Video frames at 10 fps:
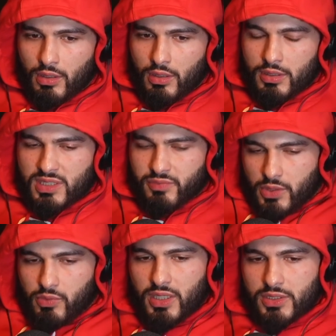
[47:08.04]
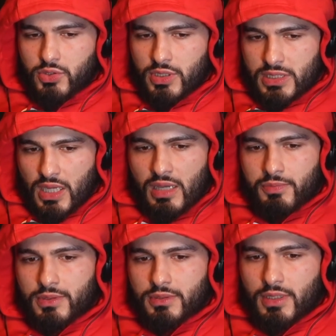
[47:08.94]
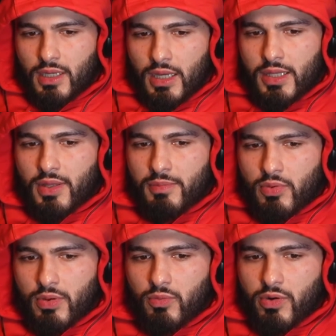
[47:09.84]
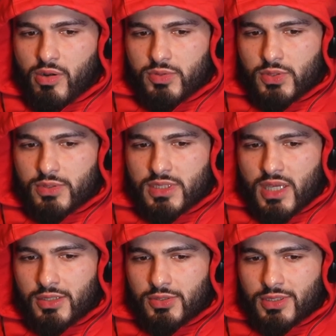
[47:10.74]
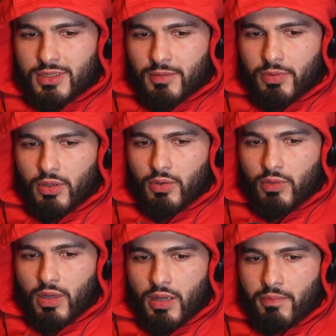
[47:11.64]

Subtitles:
Something really interesting happened at that point where I was on stage at the Apollo.